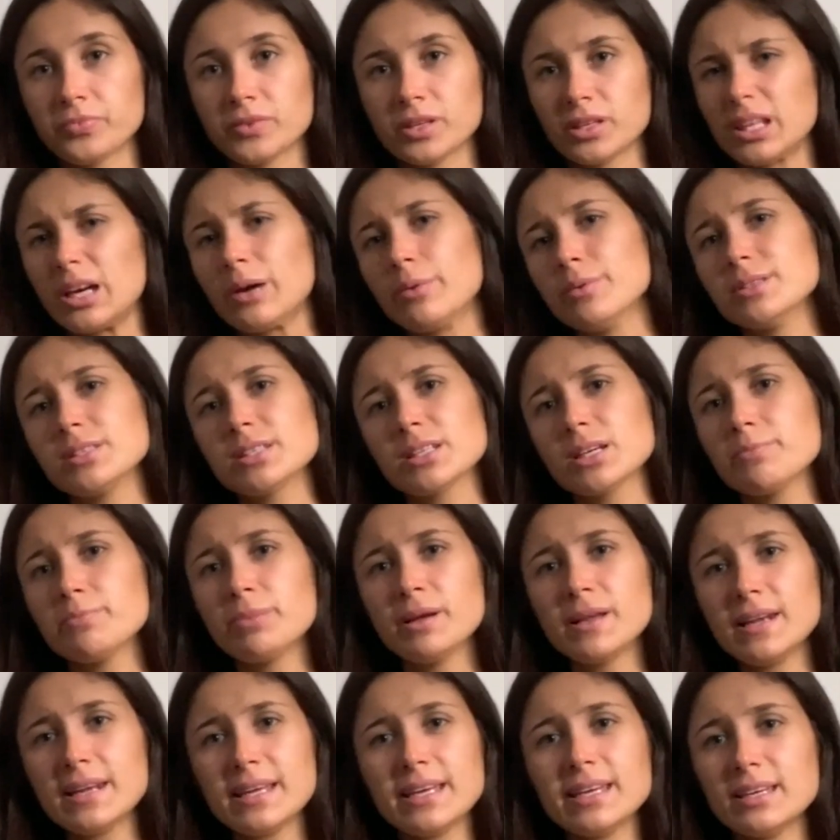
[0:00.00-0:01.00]
that was a
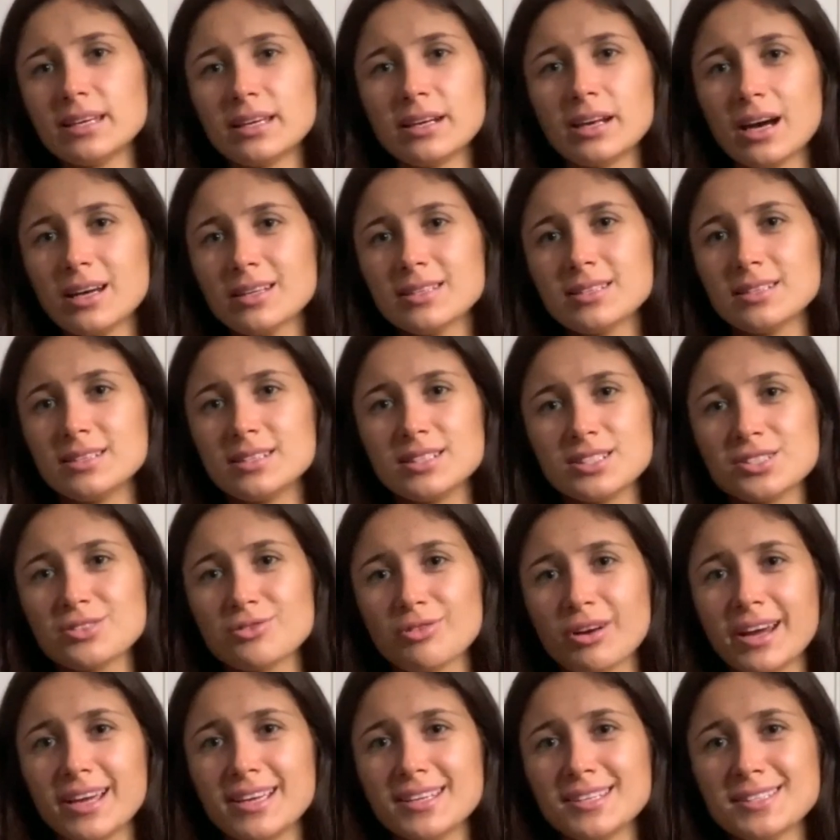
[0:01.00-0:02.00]
complete and utter
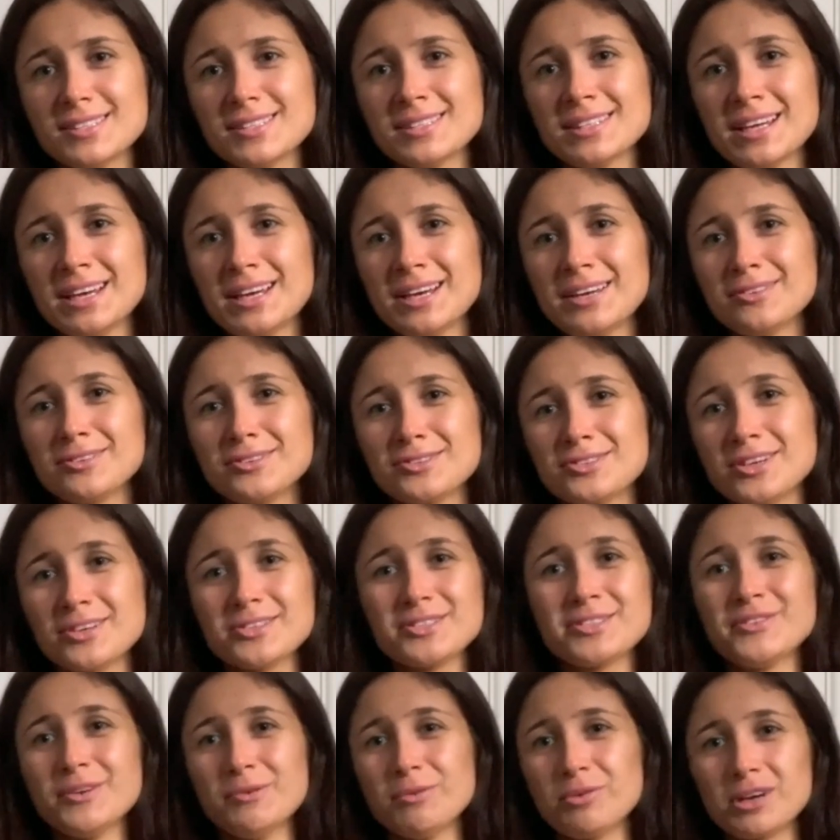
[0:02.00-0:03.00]
disgrace to
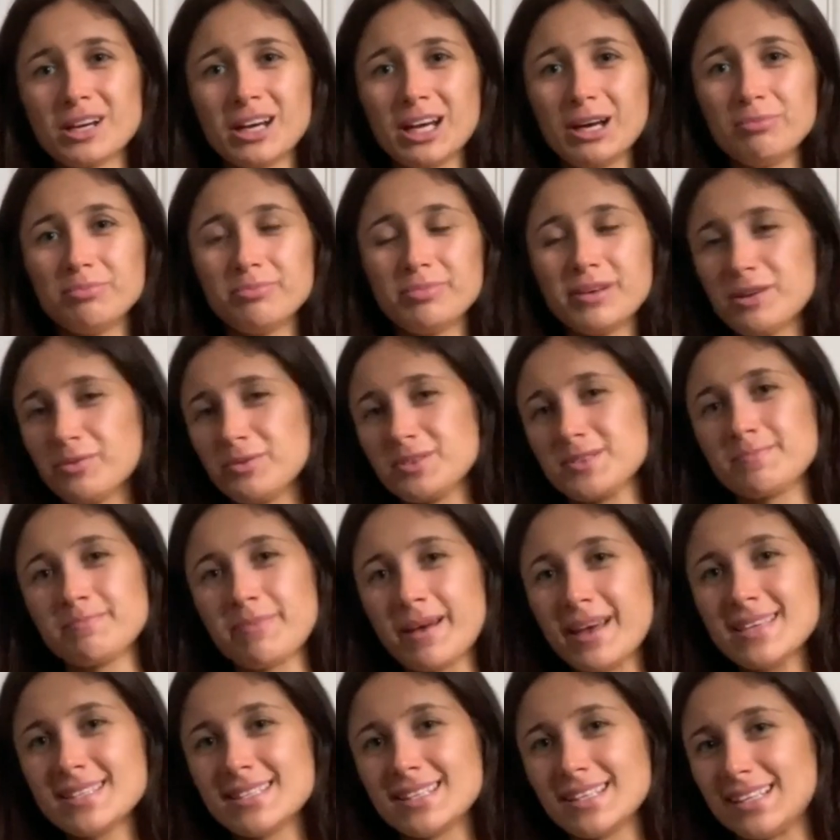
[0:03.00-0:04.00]
Chelsea Football Club it was
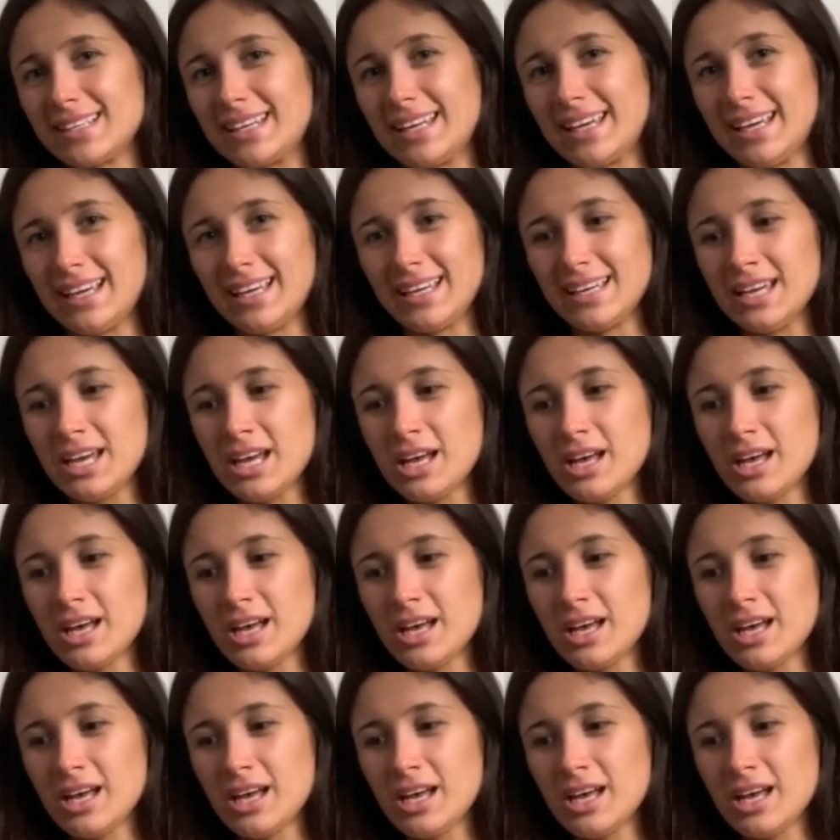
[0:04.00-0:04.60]
basically